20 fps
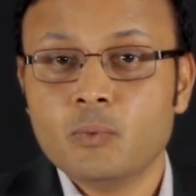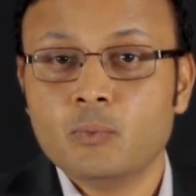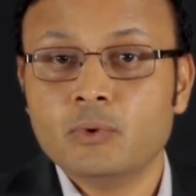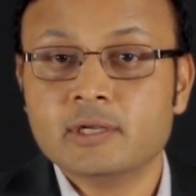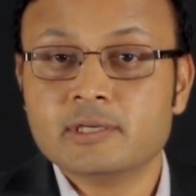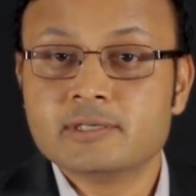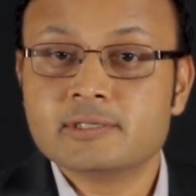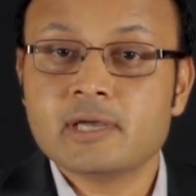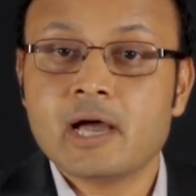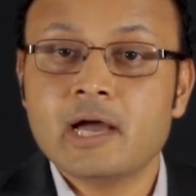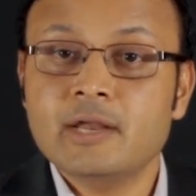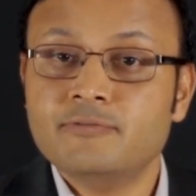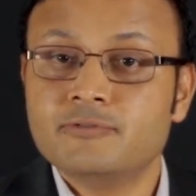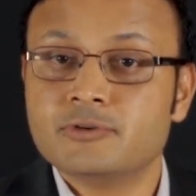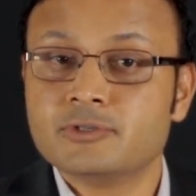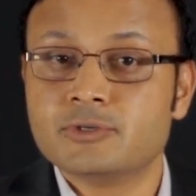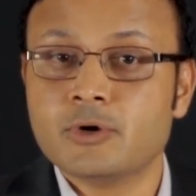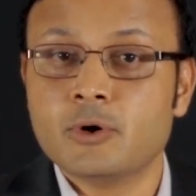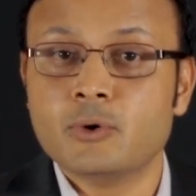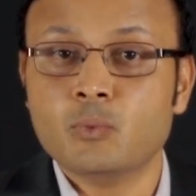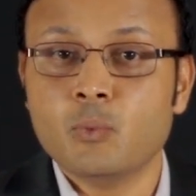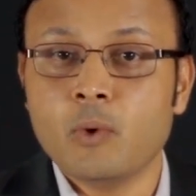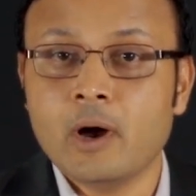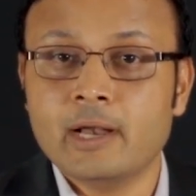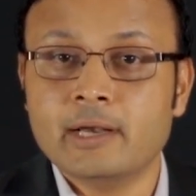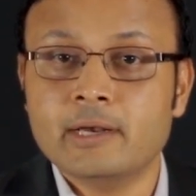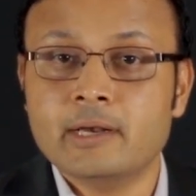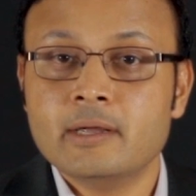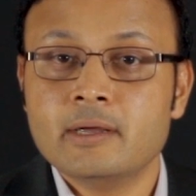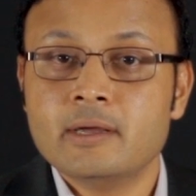We'll assign for Zone
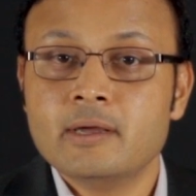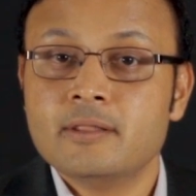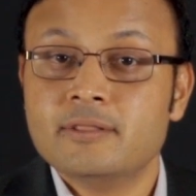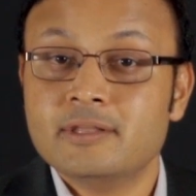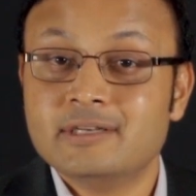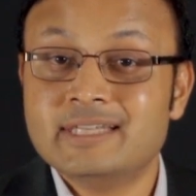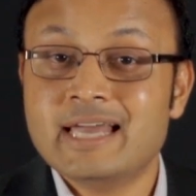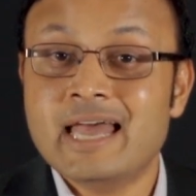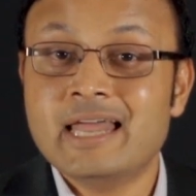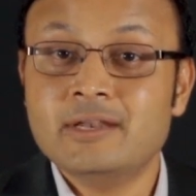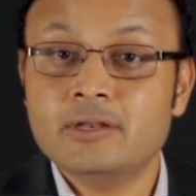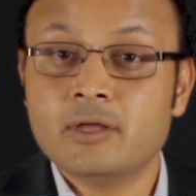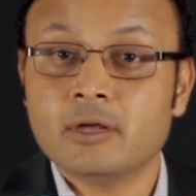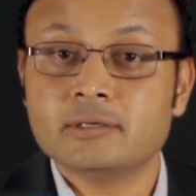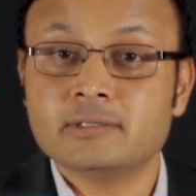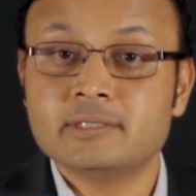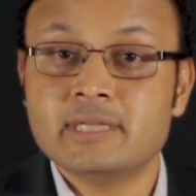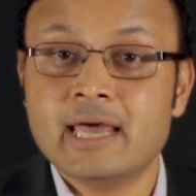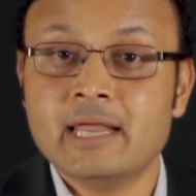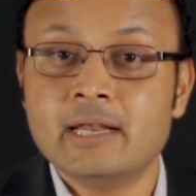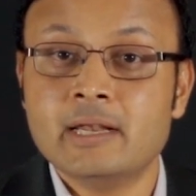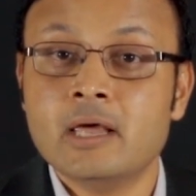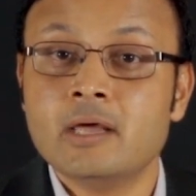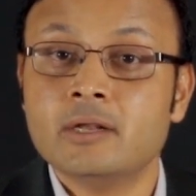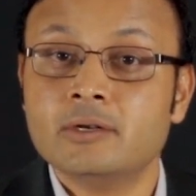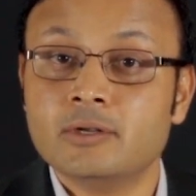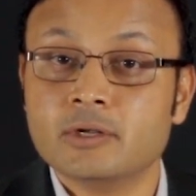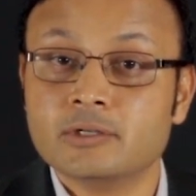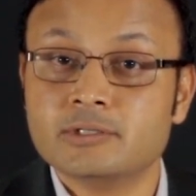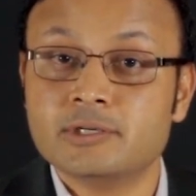1 the
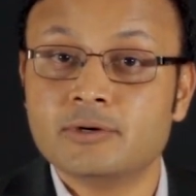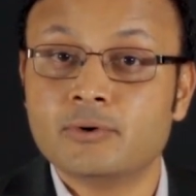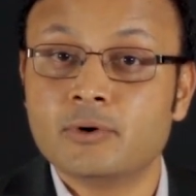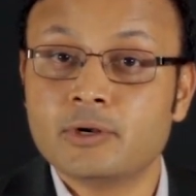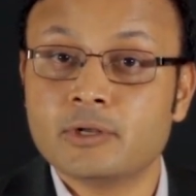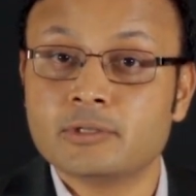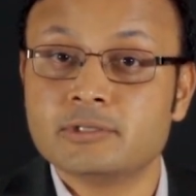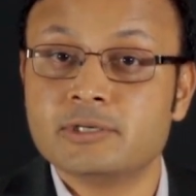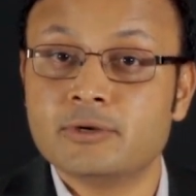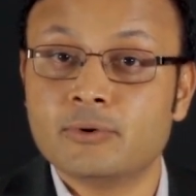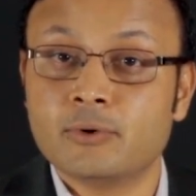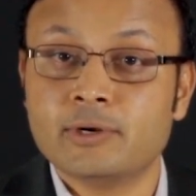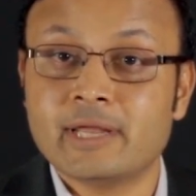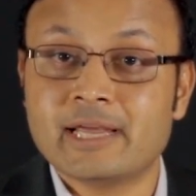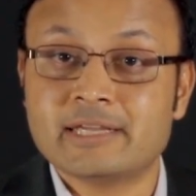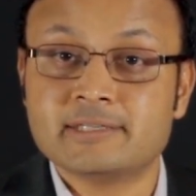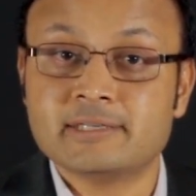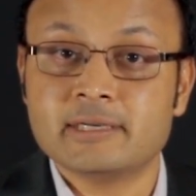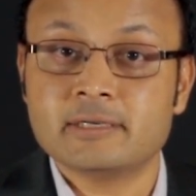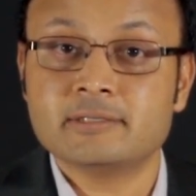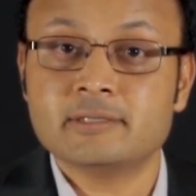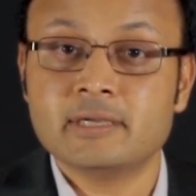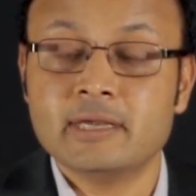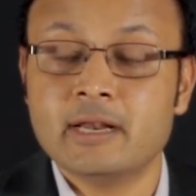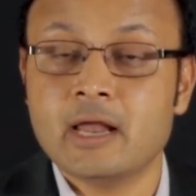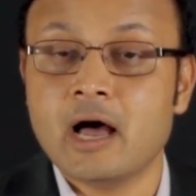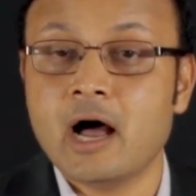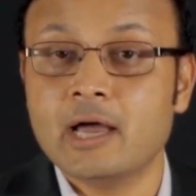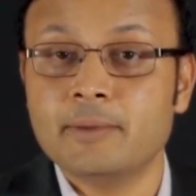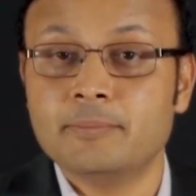
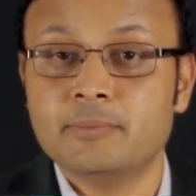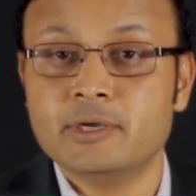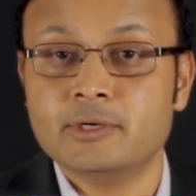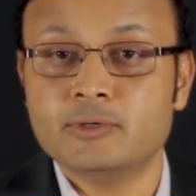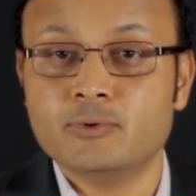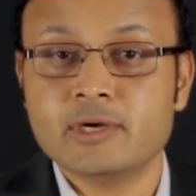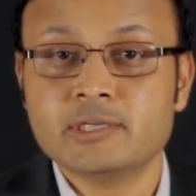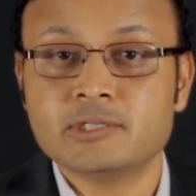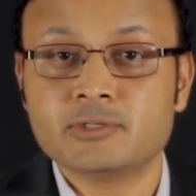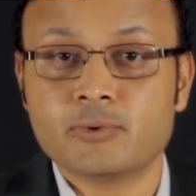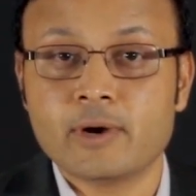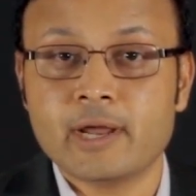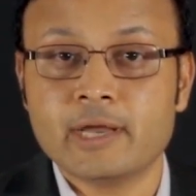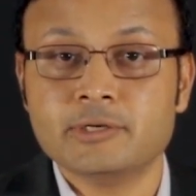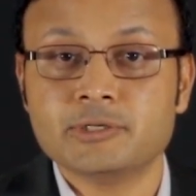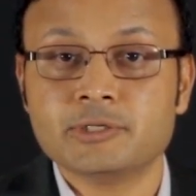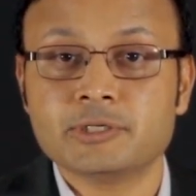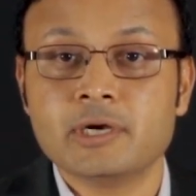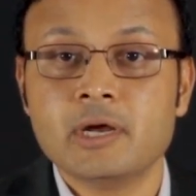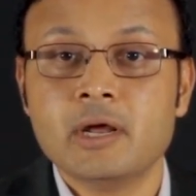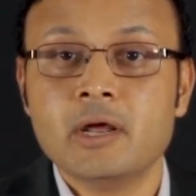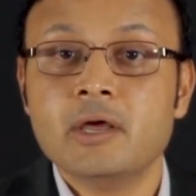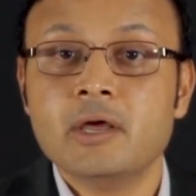10.10.0.0-16 IP address range,